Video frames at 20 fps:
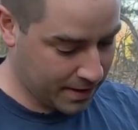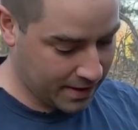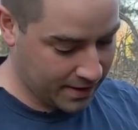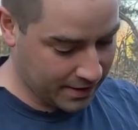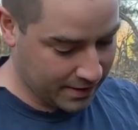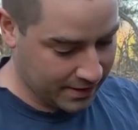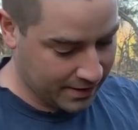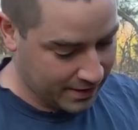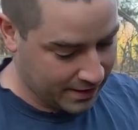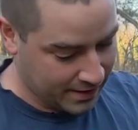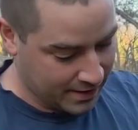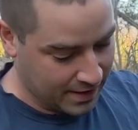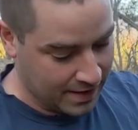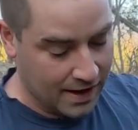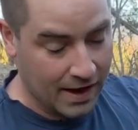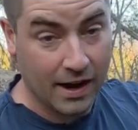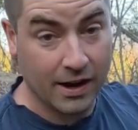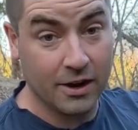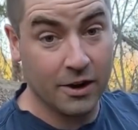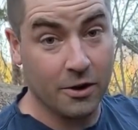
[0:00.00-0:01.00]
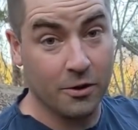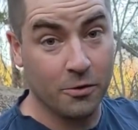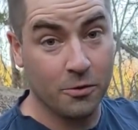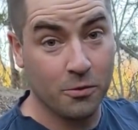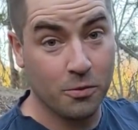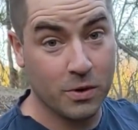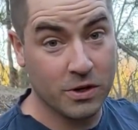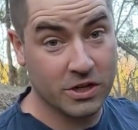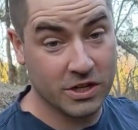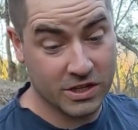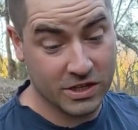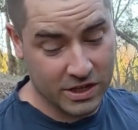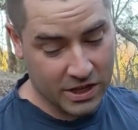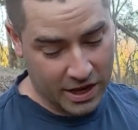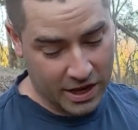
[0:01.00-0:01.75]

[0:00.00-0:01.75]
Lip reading: I don't know, wish us